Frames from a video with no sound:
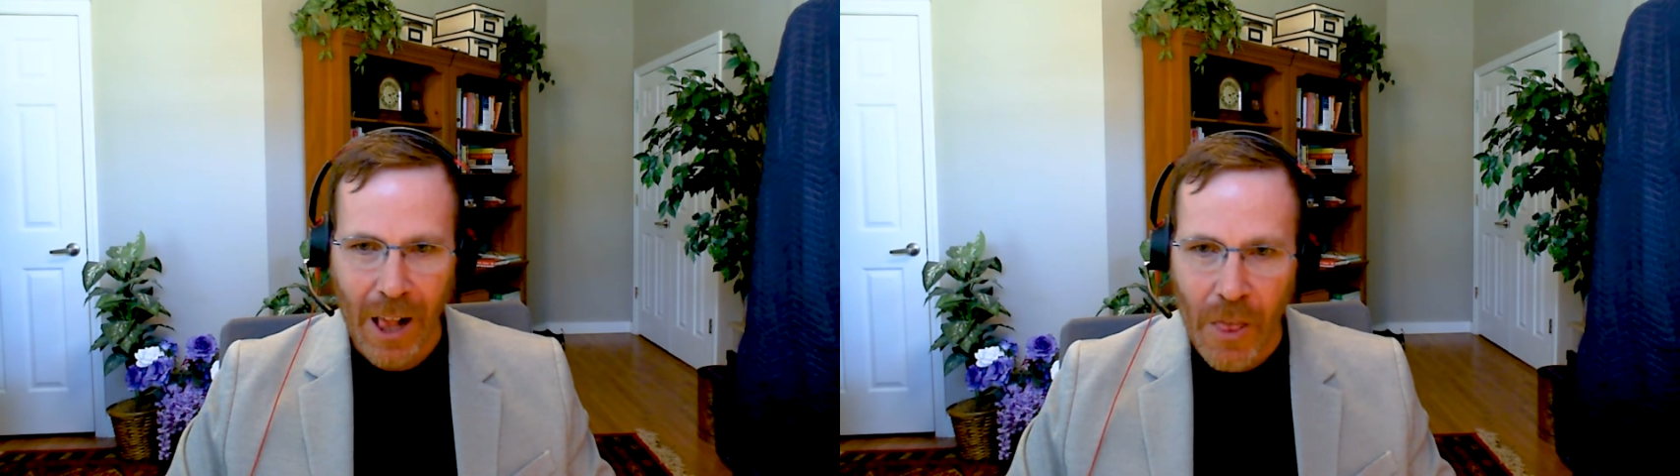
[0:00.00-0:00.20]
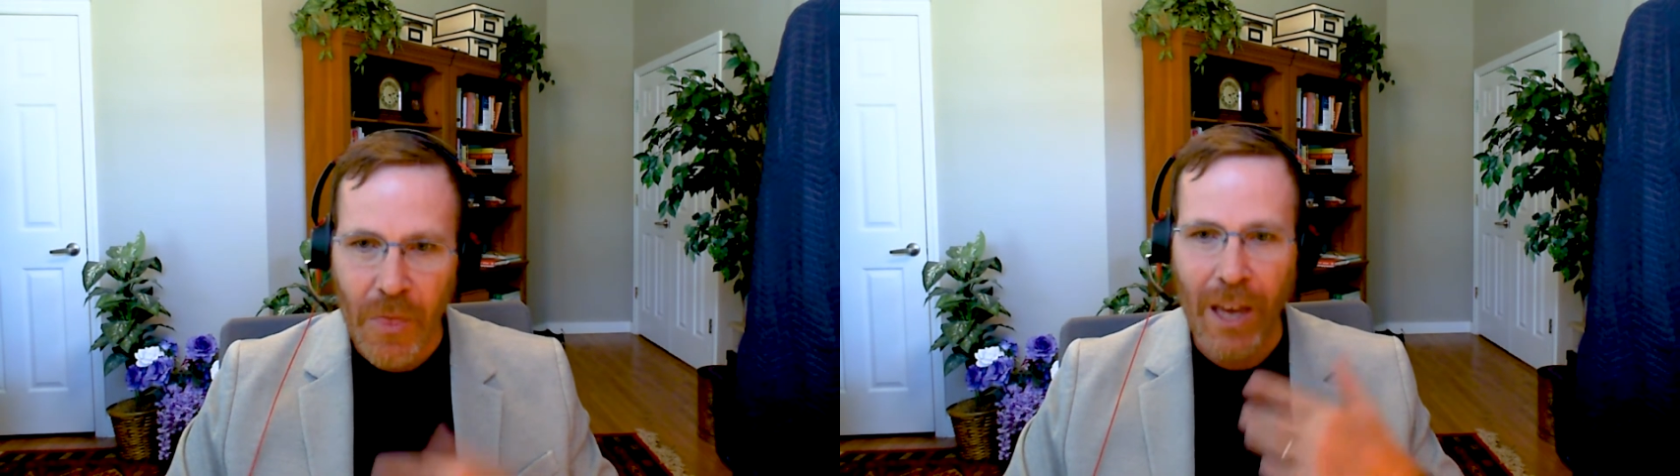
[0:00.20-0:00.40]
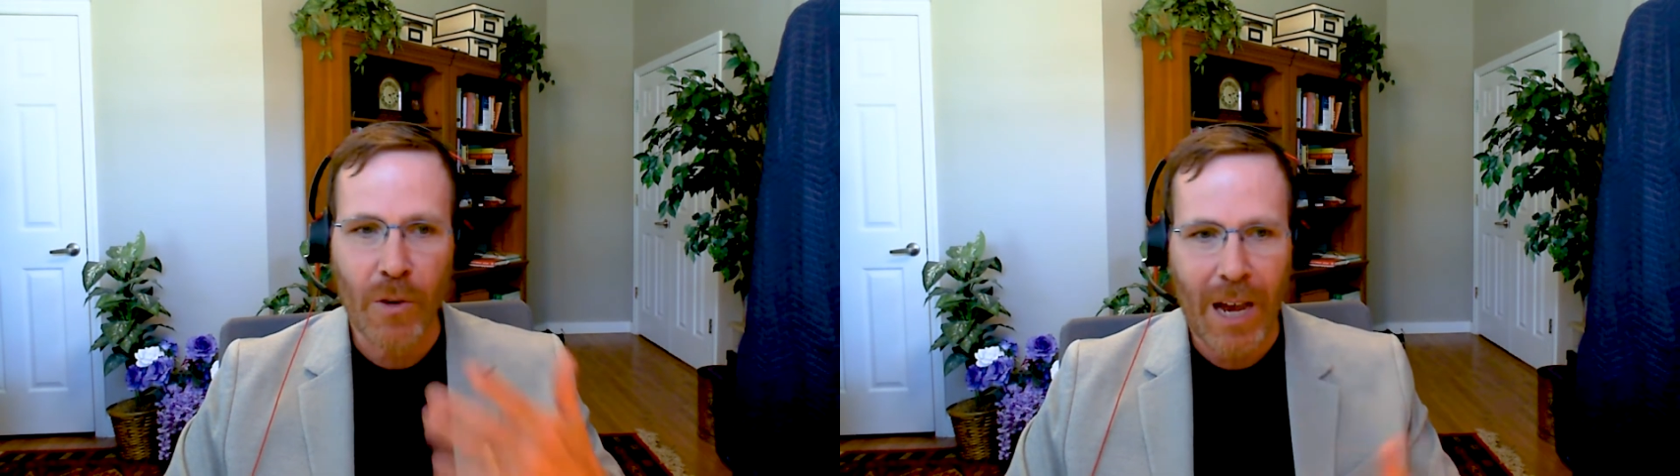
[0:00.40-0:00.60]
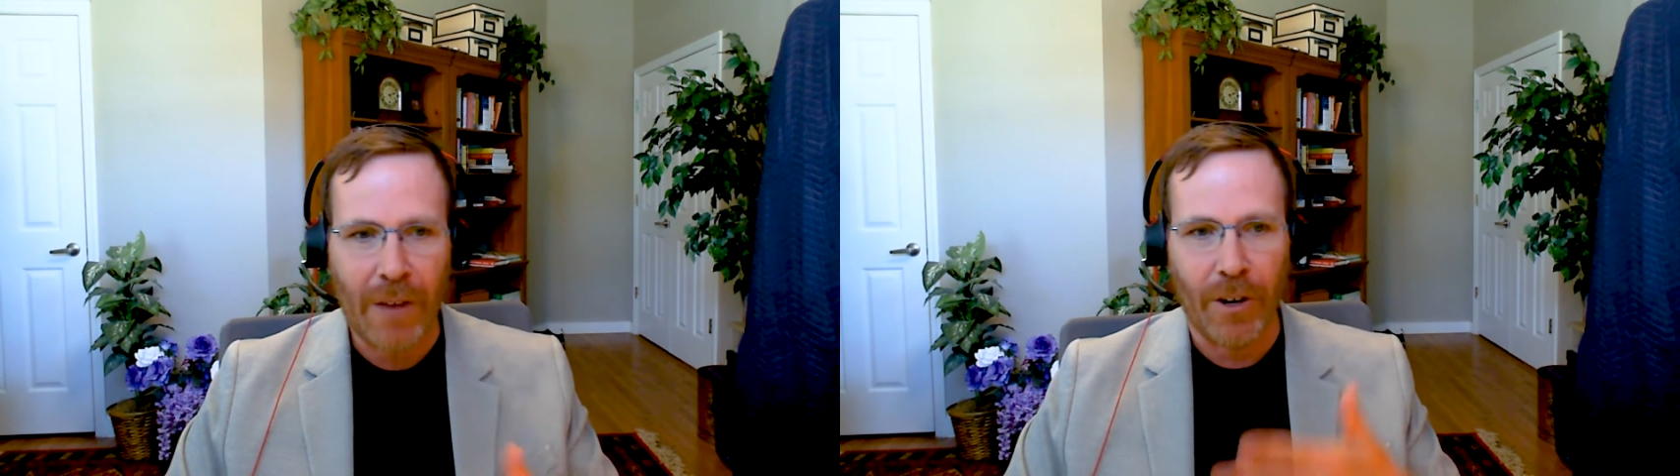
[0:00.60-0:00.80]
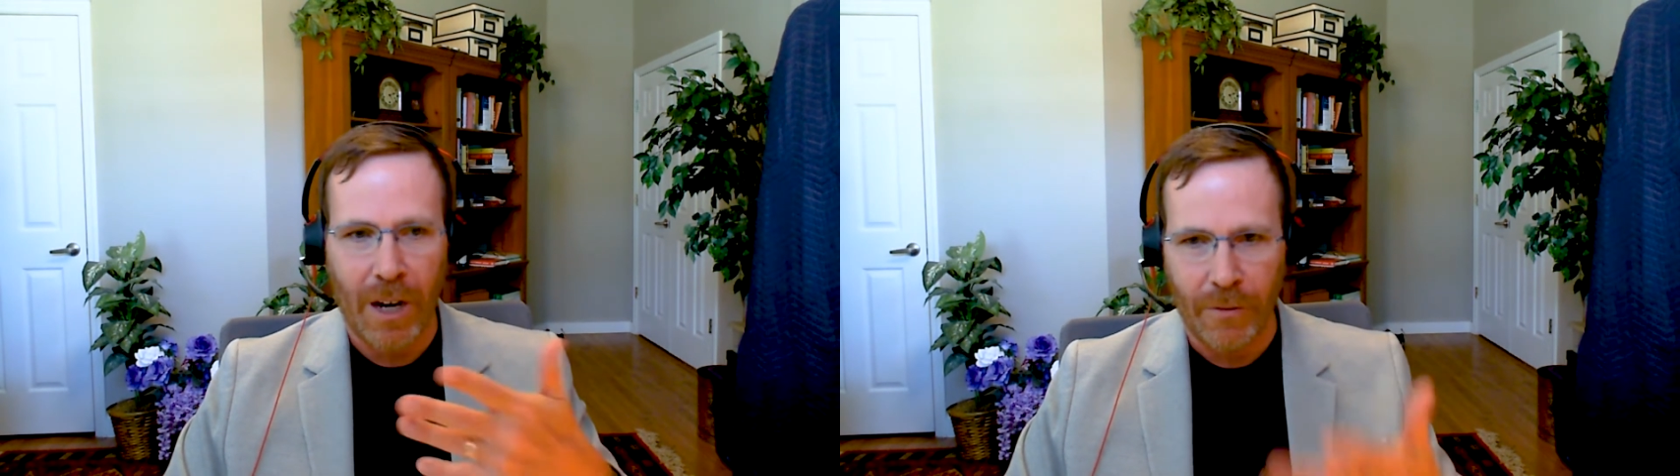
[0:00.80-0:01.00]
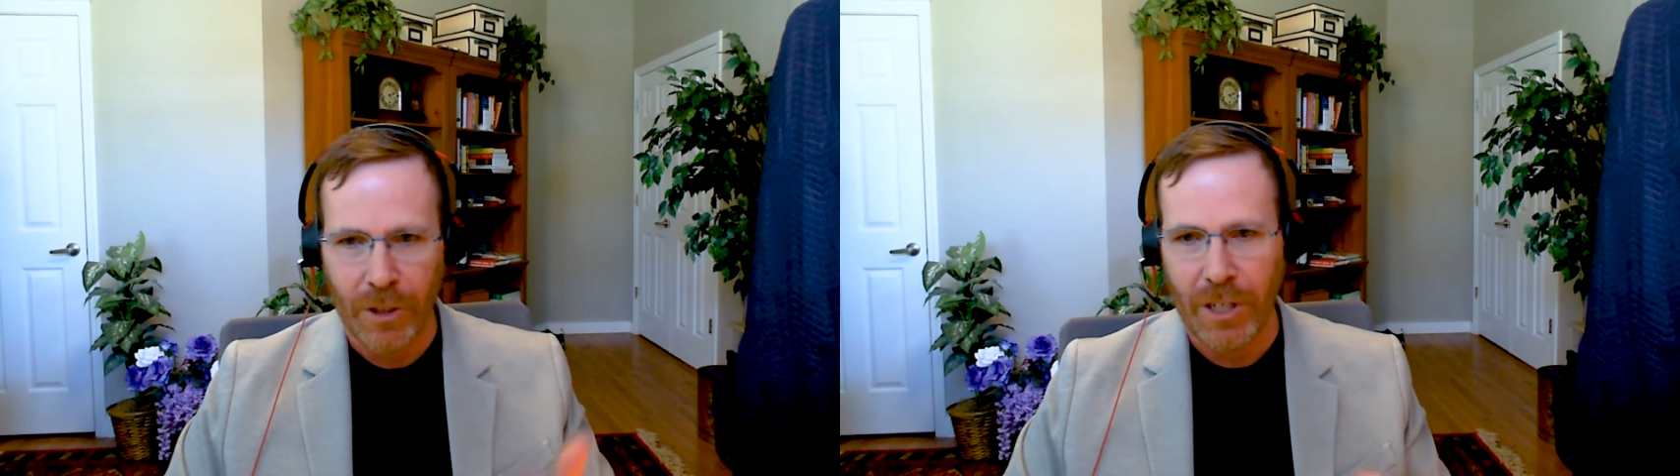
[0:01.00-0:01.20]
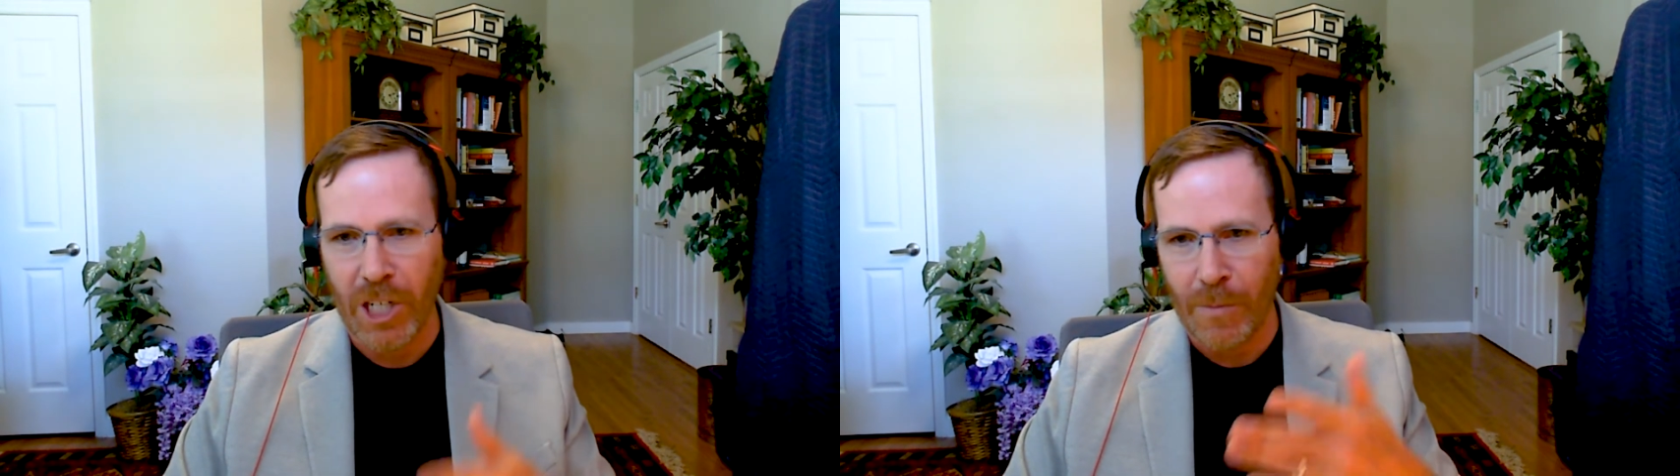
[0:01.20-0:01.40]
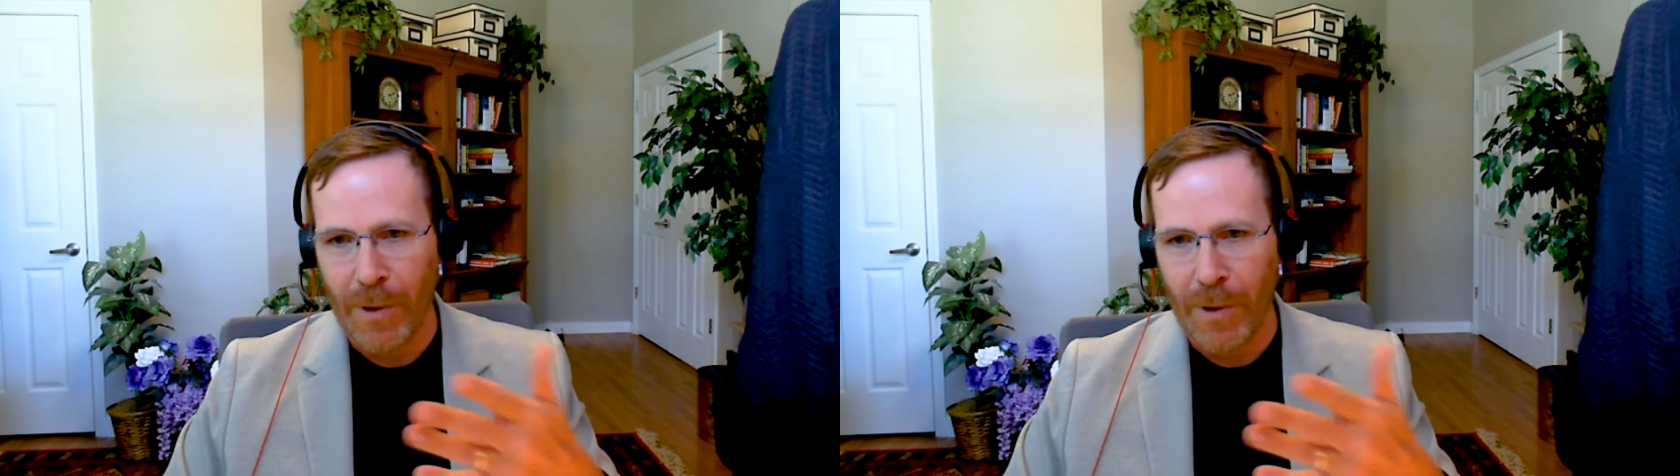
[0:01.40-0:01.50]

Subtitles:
then you have a conversation